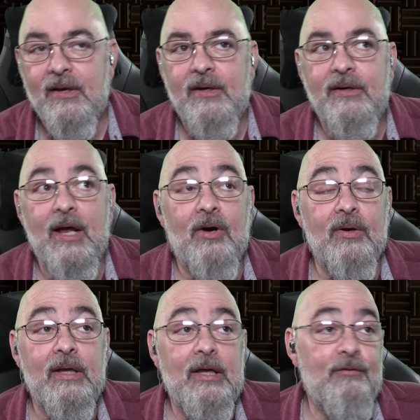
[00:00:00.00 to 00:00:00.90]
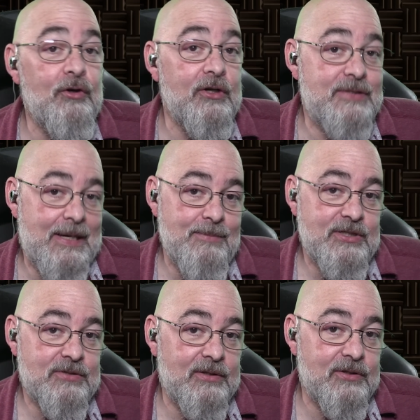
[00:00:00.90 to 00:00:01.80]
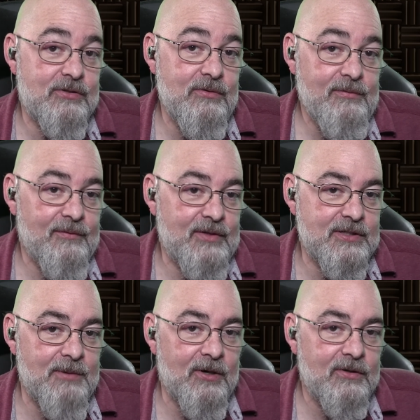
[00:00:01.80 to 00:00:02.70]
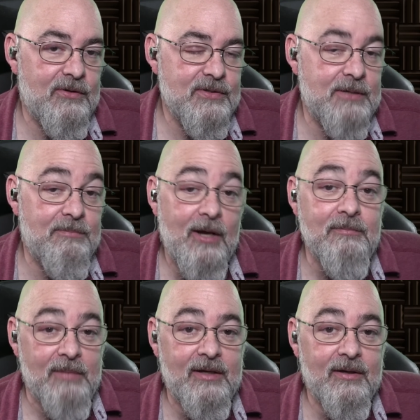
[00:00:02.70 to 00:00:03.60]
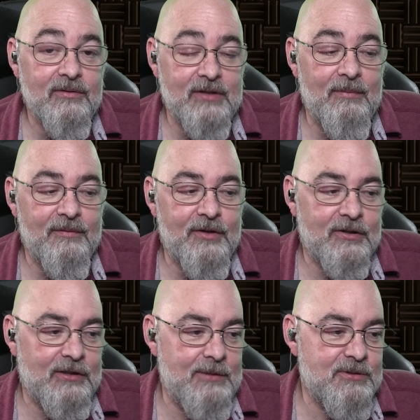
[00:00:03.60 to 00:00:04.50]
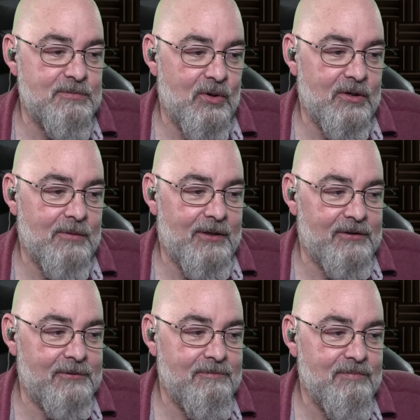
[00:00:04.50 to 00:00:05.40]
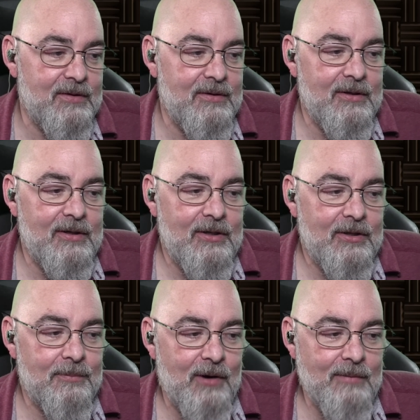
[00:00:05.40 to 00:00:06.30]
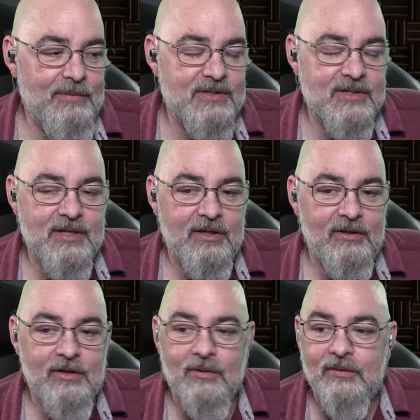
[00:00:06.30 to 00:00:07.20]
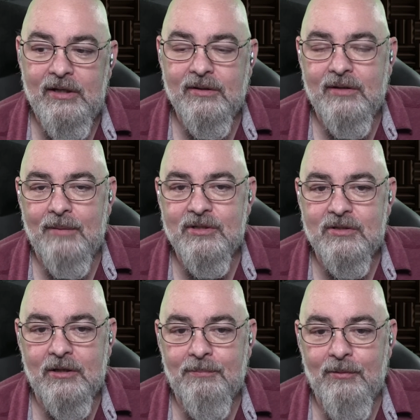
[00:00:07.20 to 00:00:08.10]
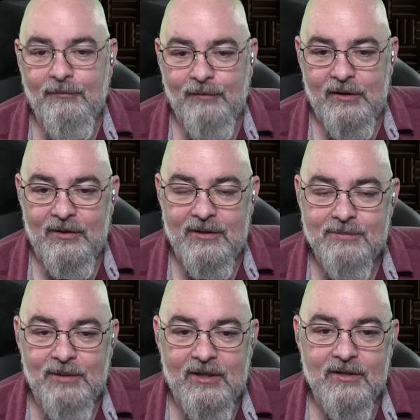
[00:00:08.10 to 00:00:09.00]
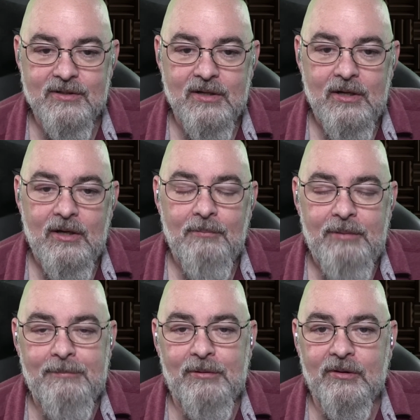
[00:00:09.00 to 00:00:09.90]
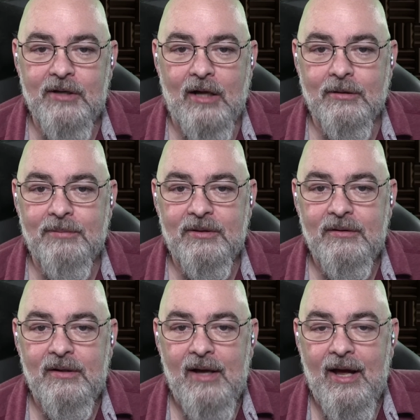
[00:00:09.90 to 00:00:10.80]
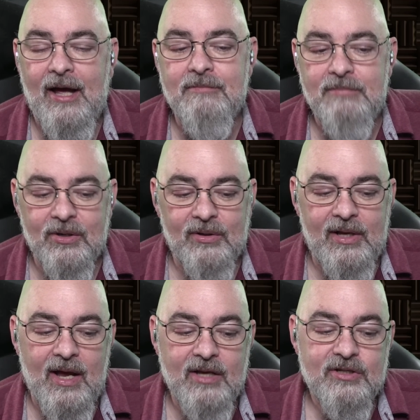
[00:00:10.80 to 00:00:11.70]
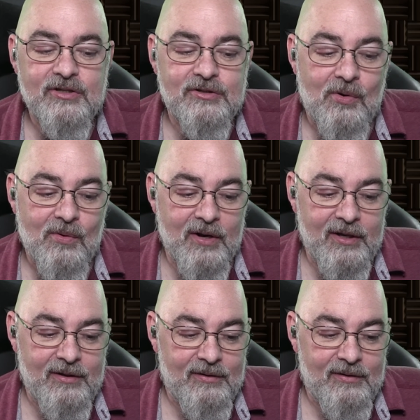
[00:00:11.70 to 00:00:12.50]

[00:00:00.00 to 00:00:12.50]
Now, if you could demonstrate the truth of these miracles, it might make some of their claims more compelling. The problem is that you don't need to demonstrate the proof of any of these because people are gullible, and merely a story